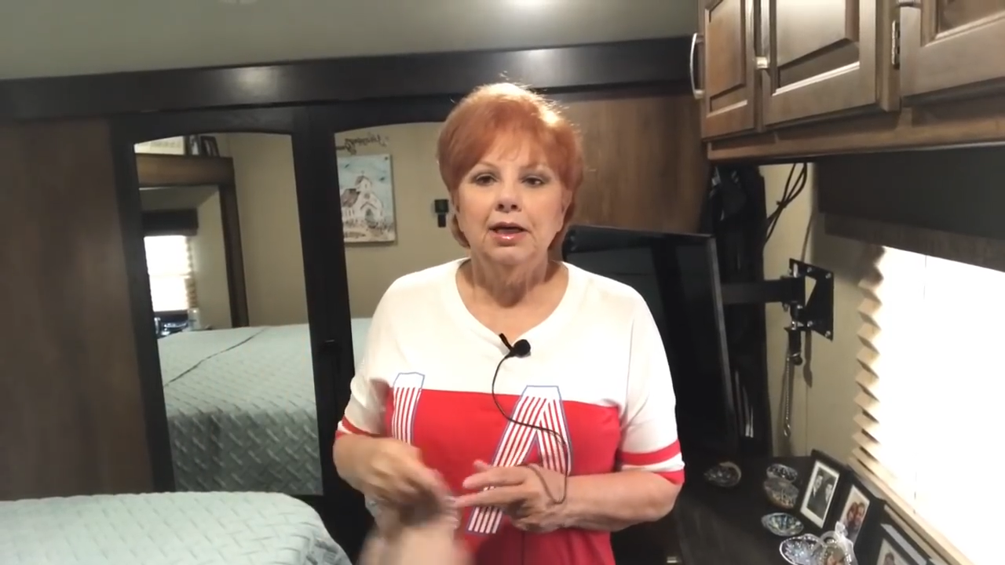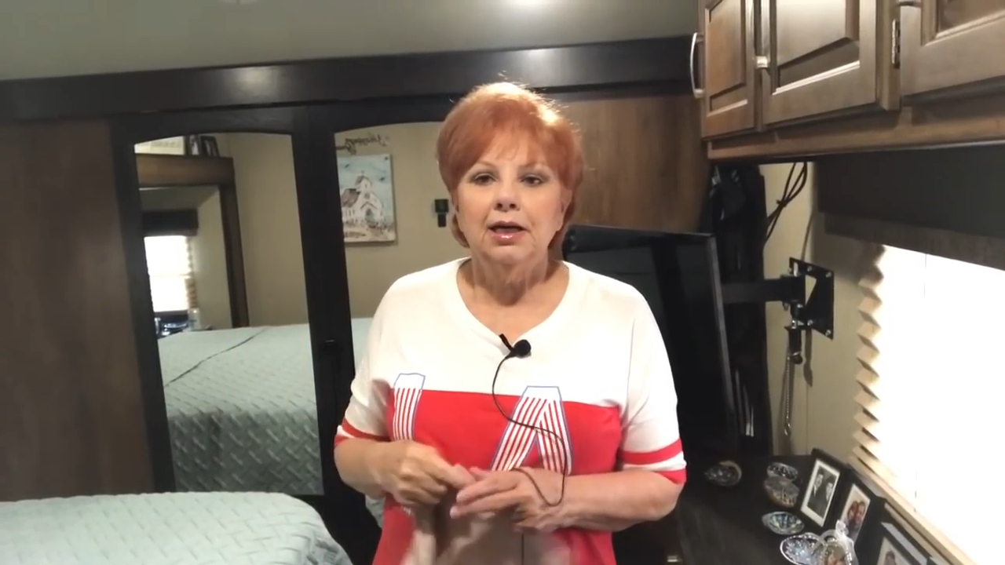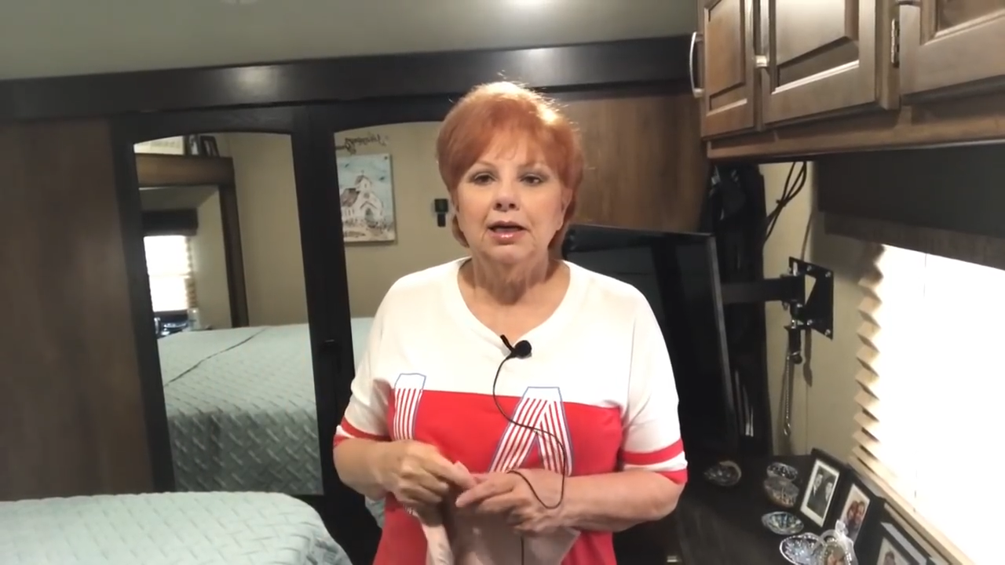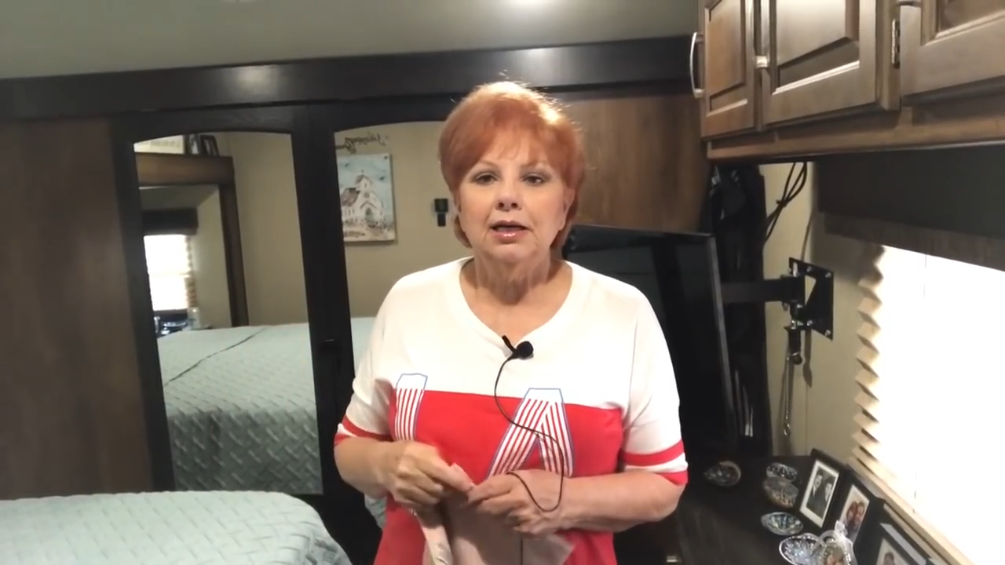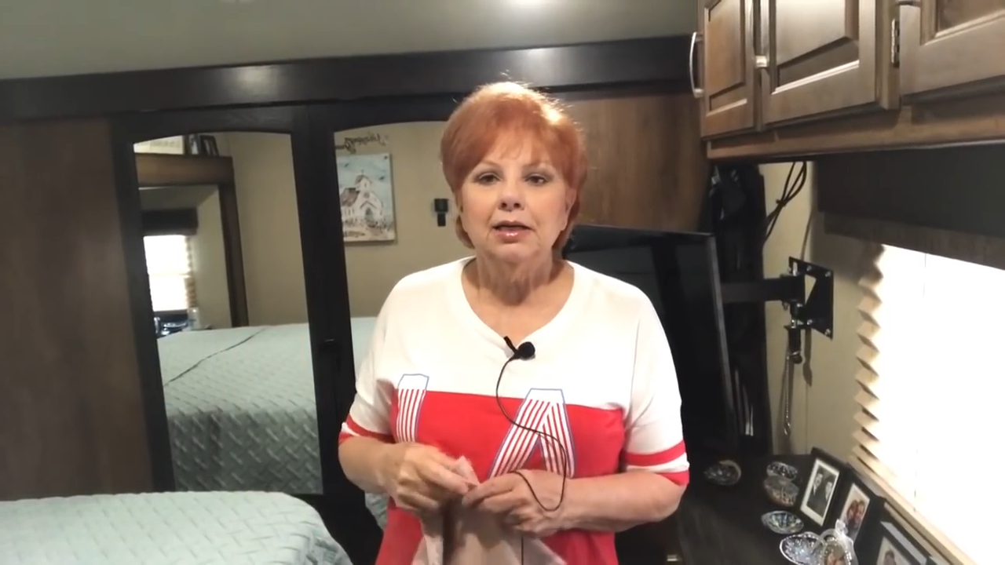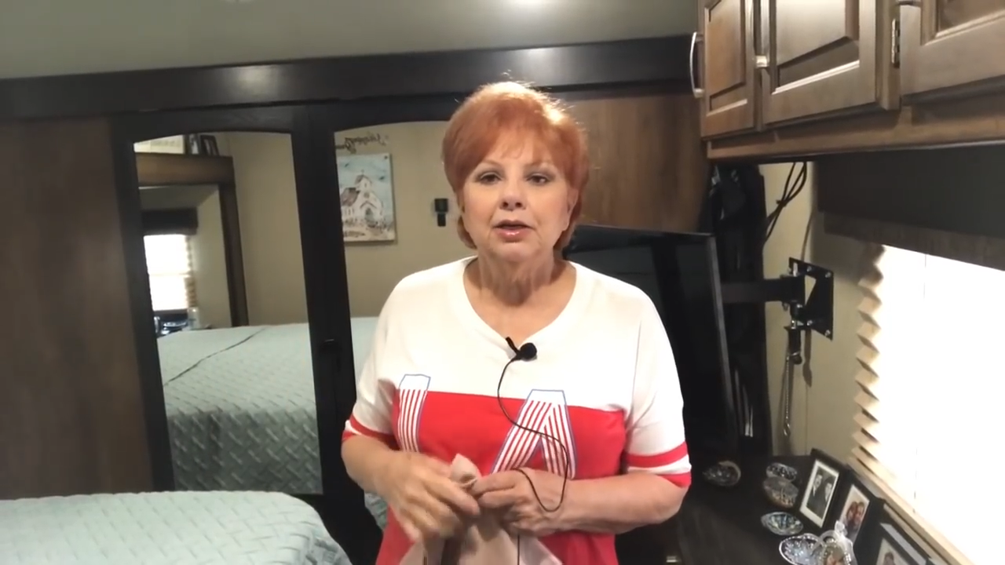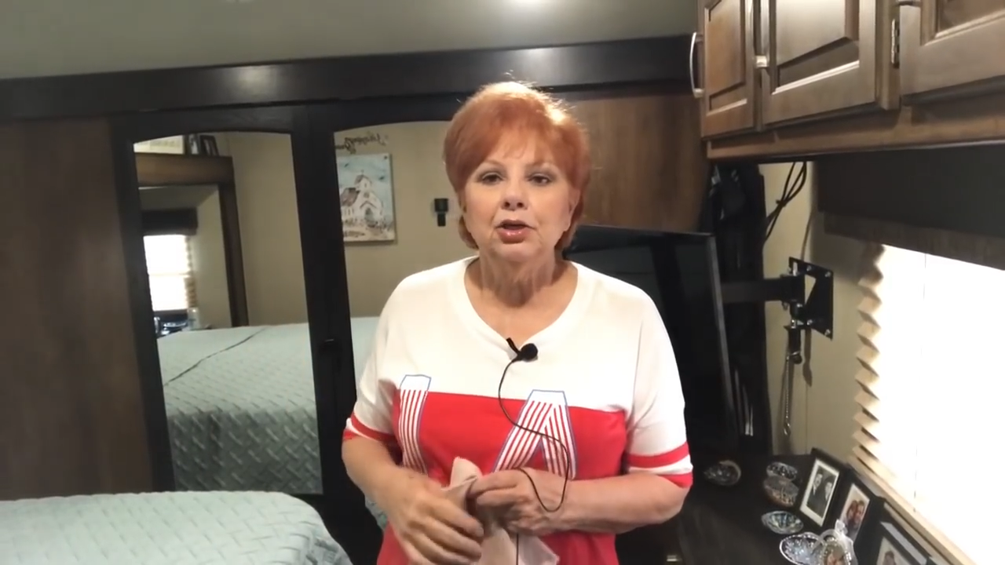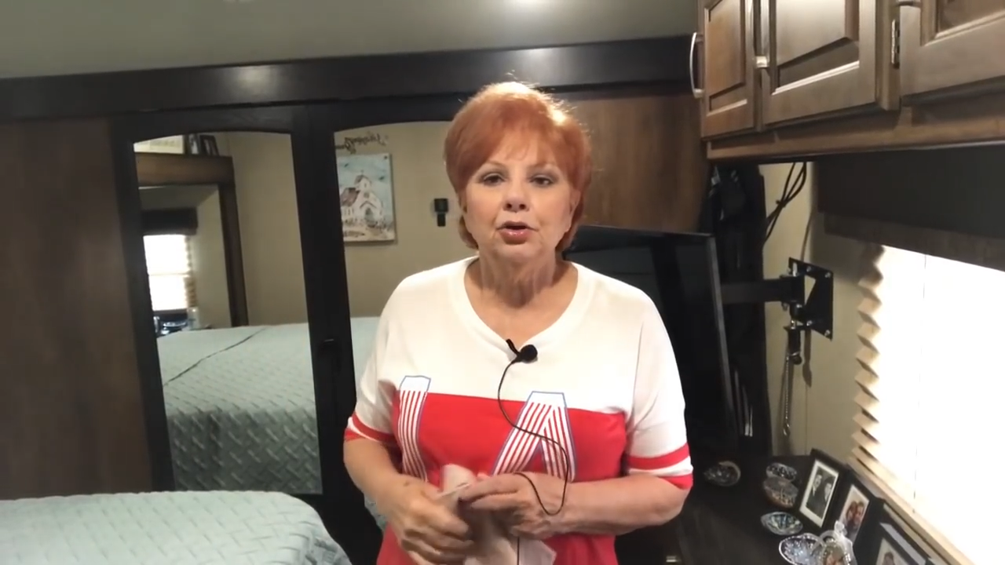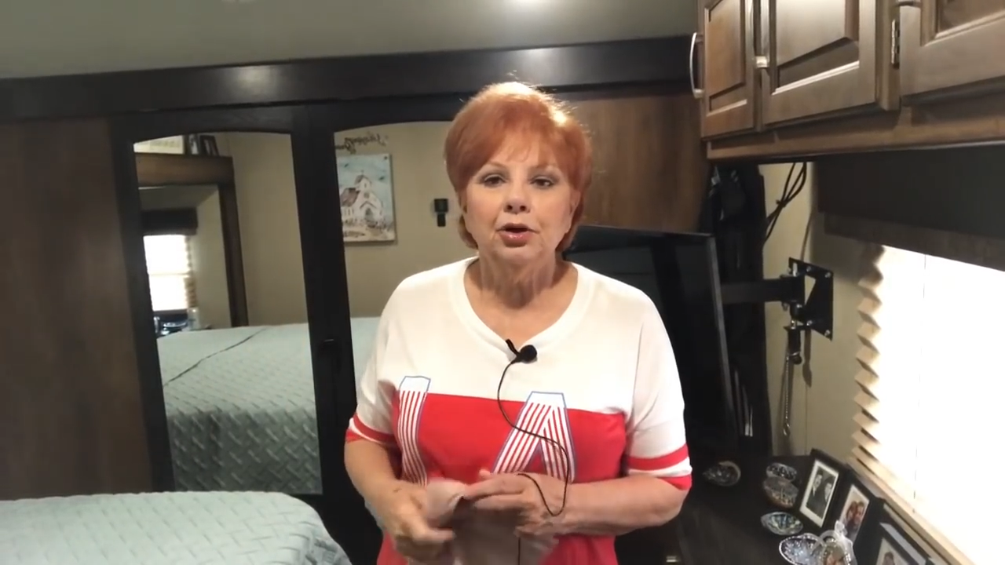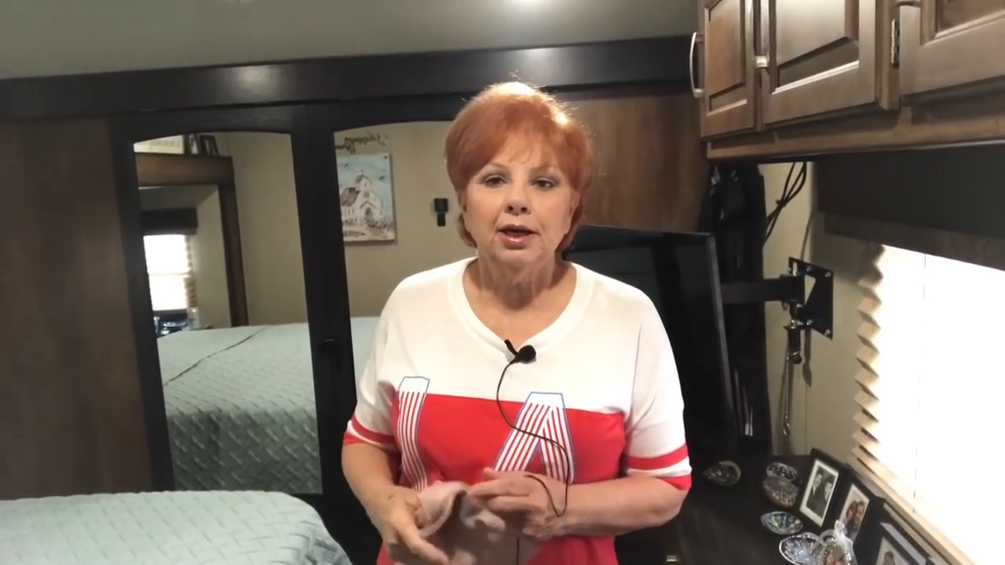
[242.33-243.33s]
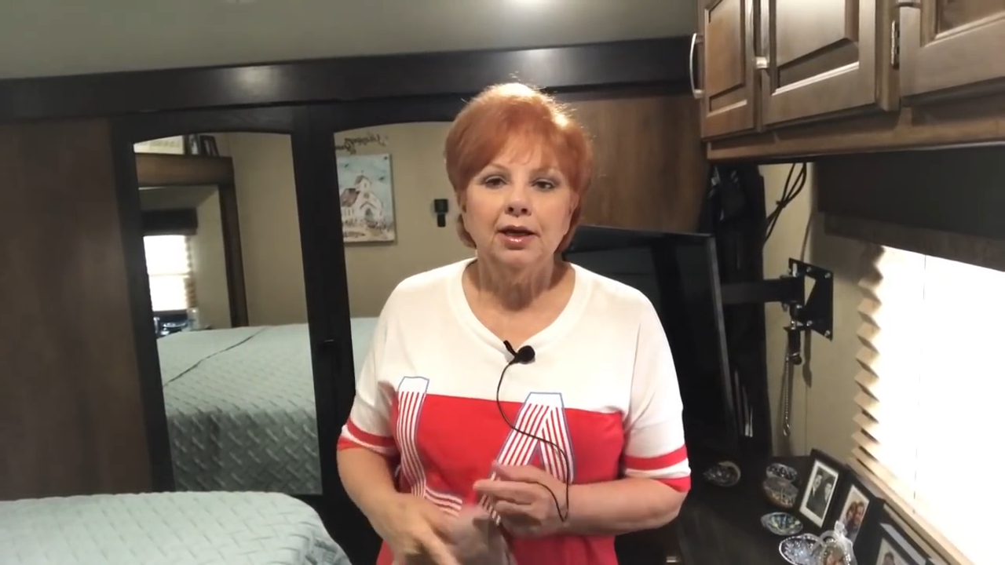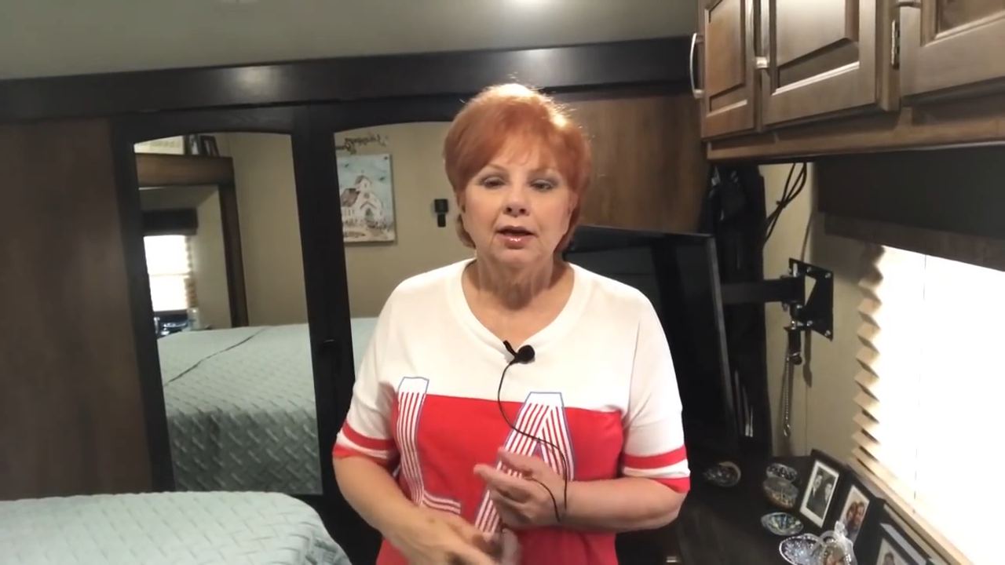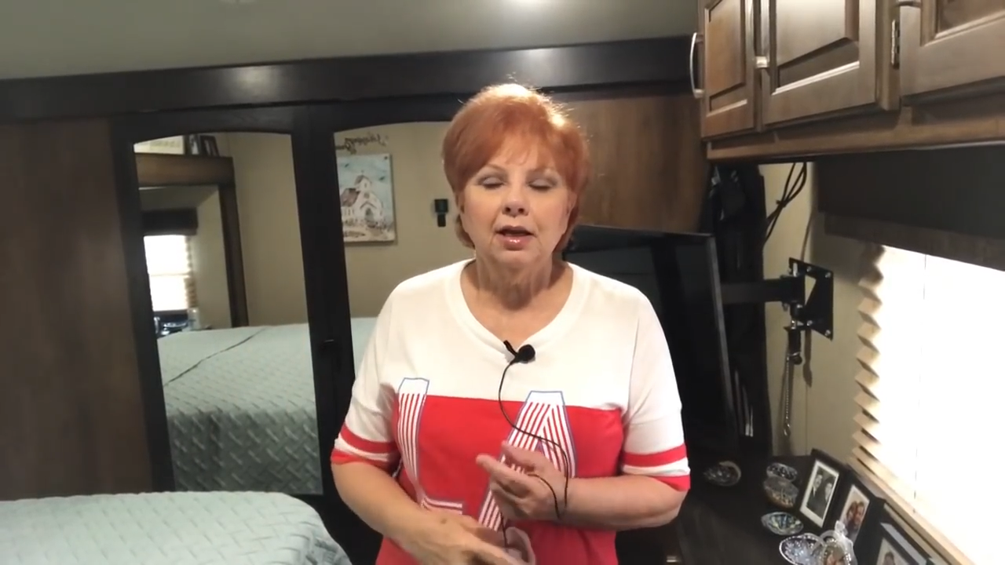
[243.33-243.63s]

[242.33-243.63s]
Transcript: you're getting